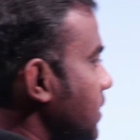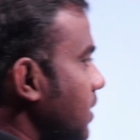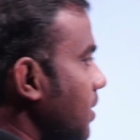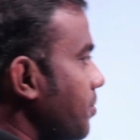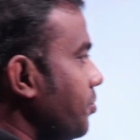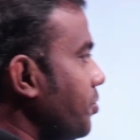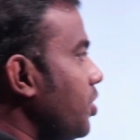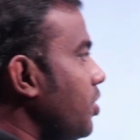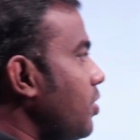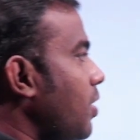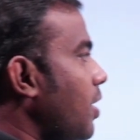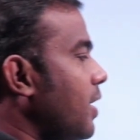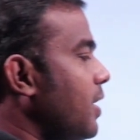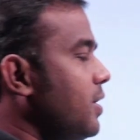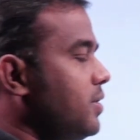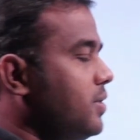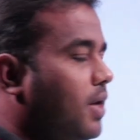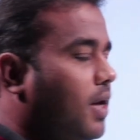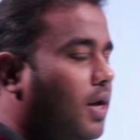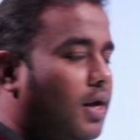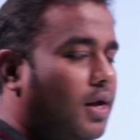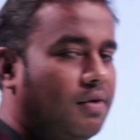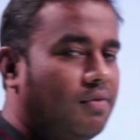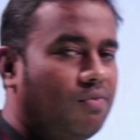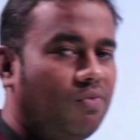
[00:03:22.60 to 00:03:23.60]
is something called as
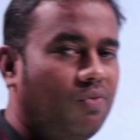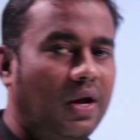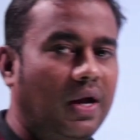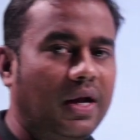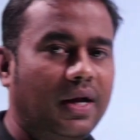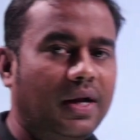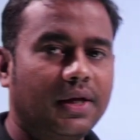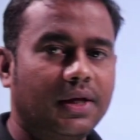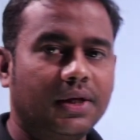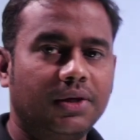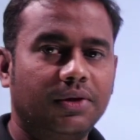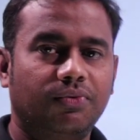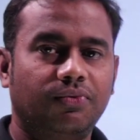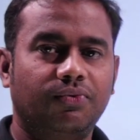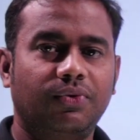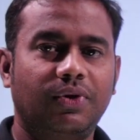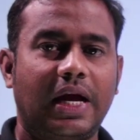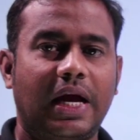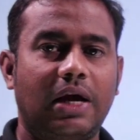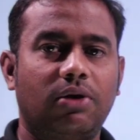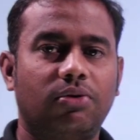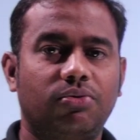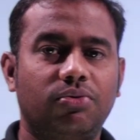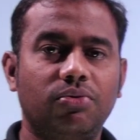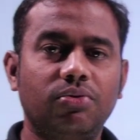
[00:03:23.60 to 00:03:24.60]
a, in welding we
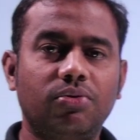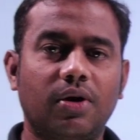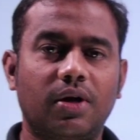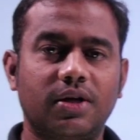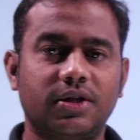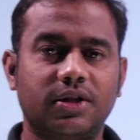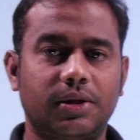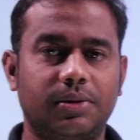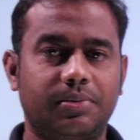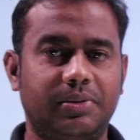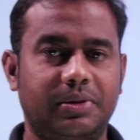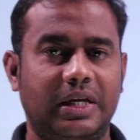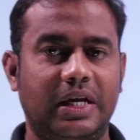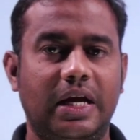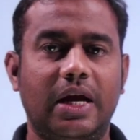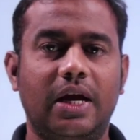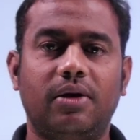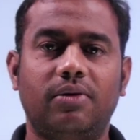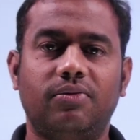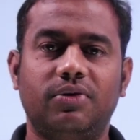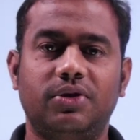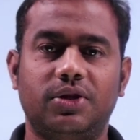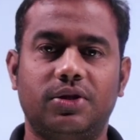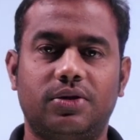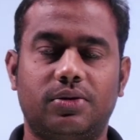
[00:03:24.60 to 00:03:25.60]
have two concepts here,
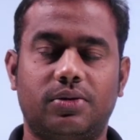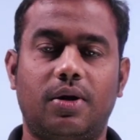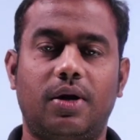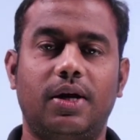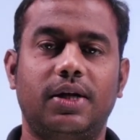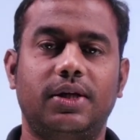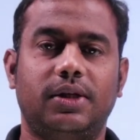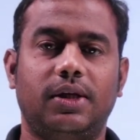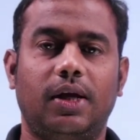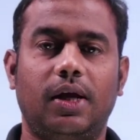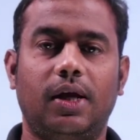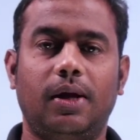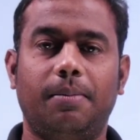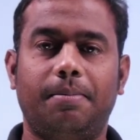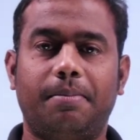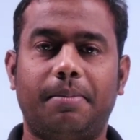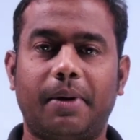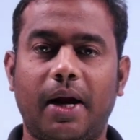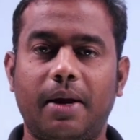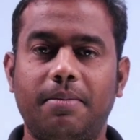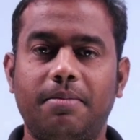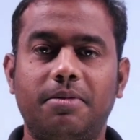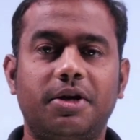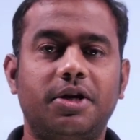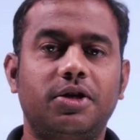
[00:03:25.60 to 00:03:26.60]
which is called as a
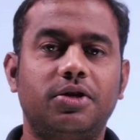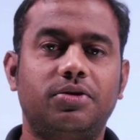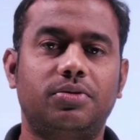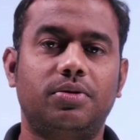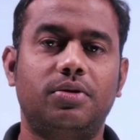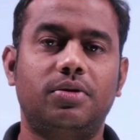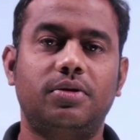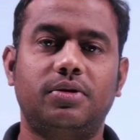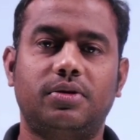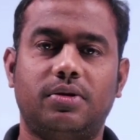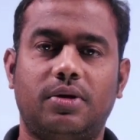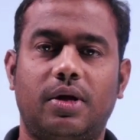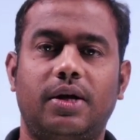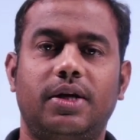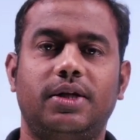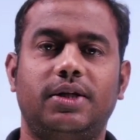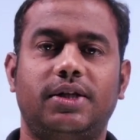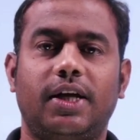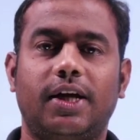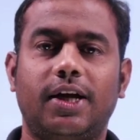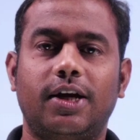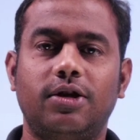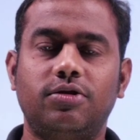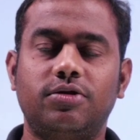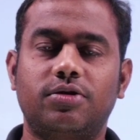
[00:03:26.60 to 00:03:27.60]
primary source and a
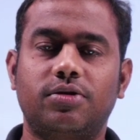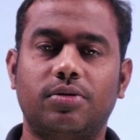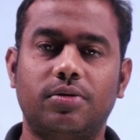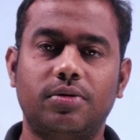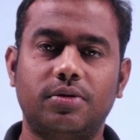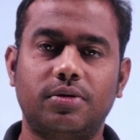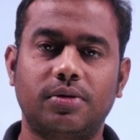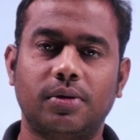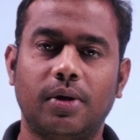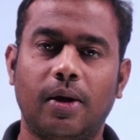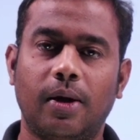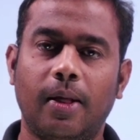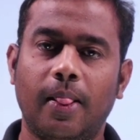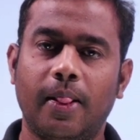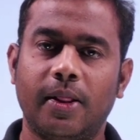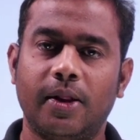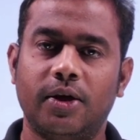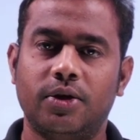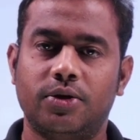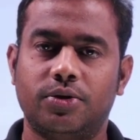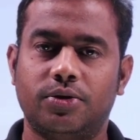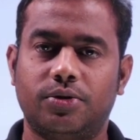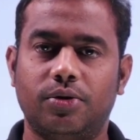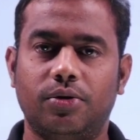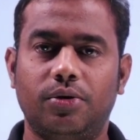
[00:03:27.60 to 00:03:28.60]
second source.
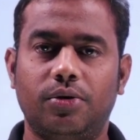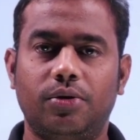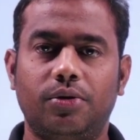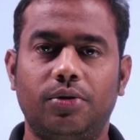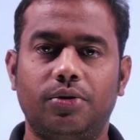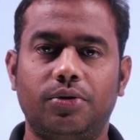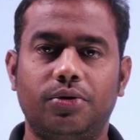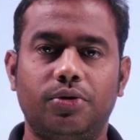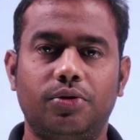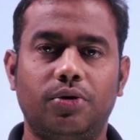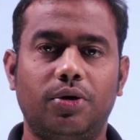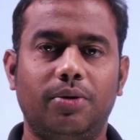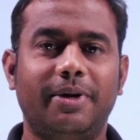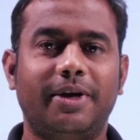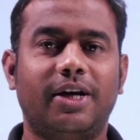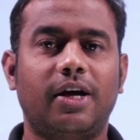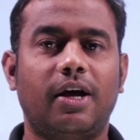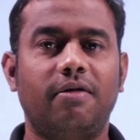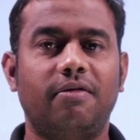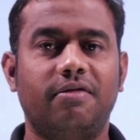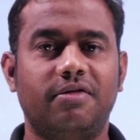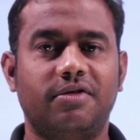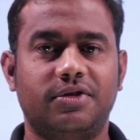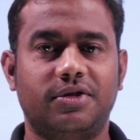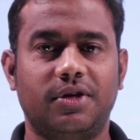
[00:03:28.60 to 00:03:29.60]
So you will be
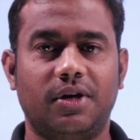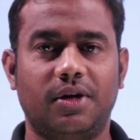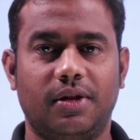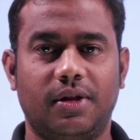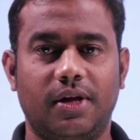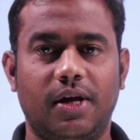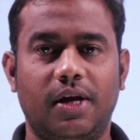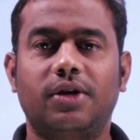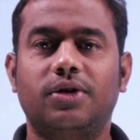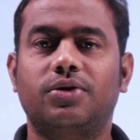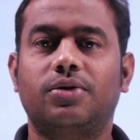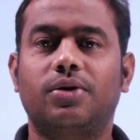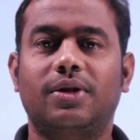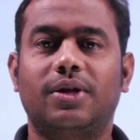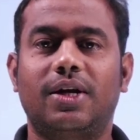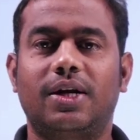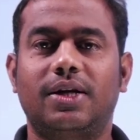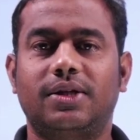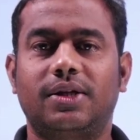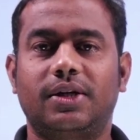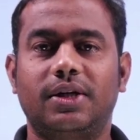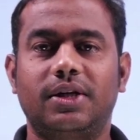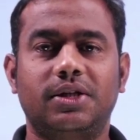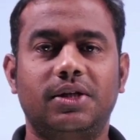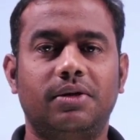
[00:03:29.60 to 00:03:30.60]
confusing there. So
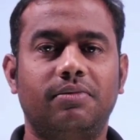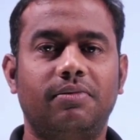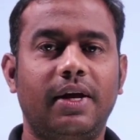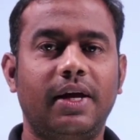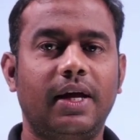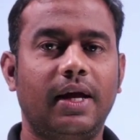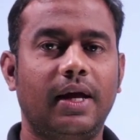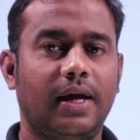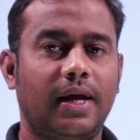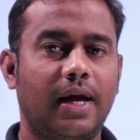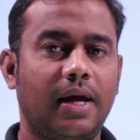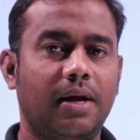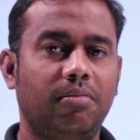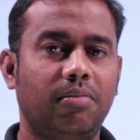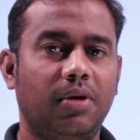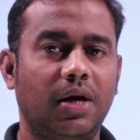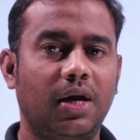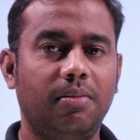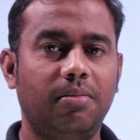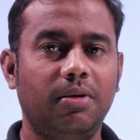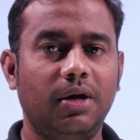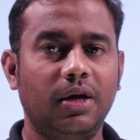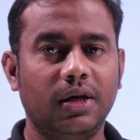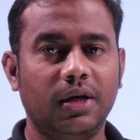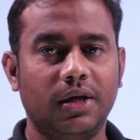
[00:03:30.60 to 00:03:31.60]
that's the reason why I am
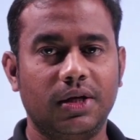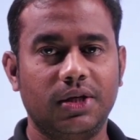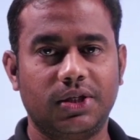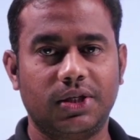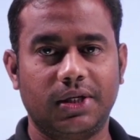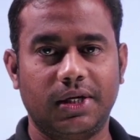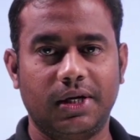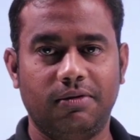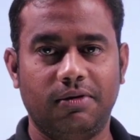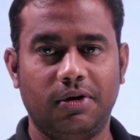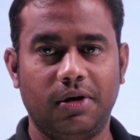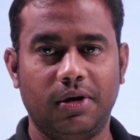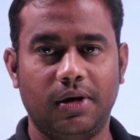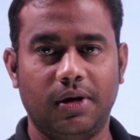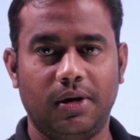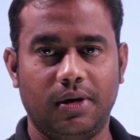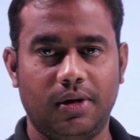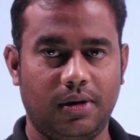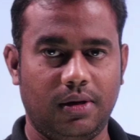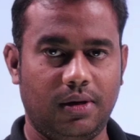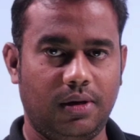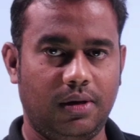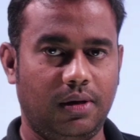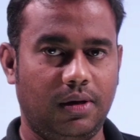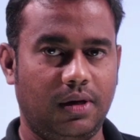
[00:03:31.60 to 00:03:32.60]
labeling each and every
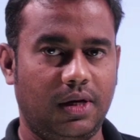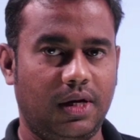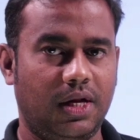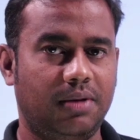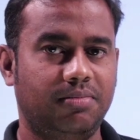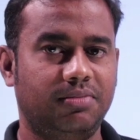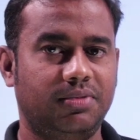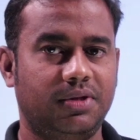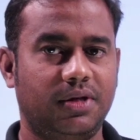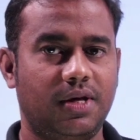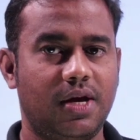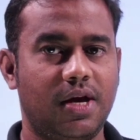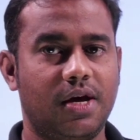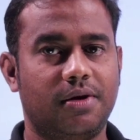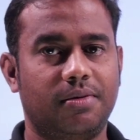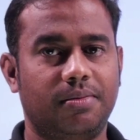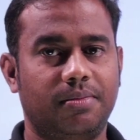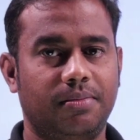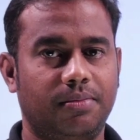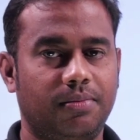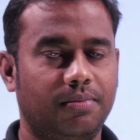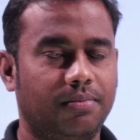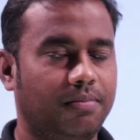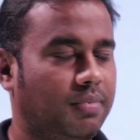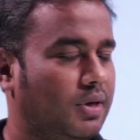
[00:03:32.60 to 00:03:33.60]
names here.
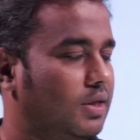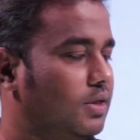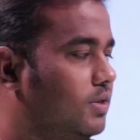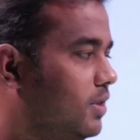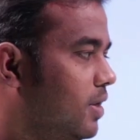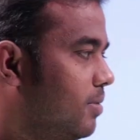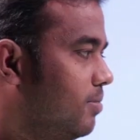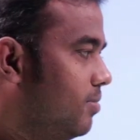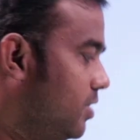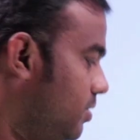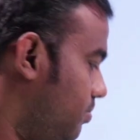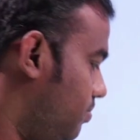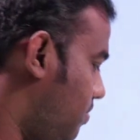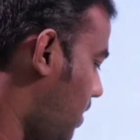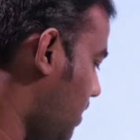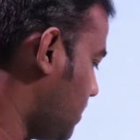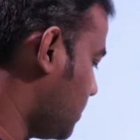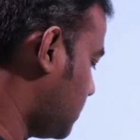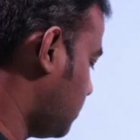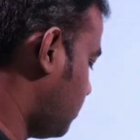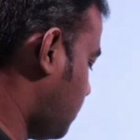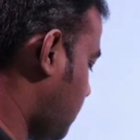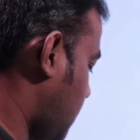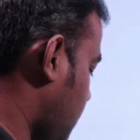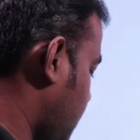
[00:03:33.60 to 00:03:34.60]
Please keep this
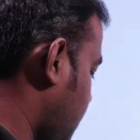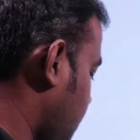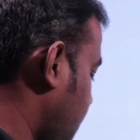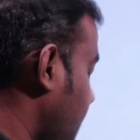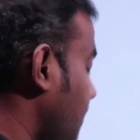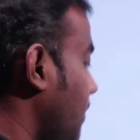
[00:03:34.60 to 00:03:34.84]
point in mind.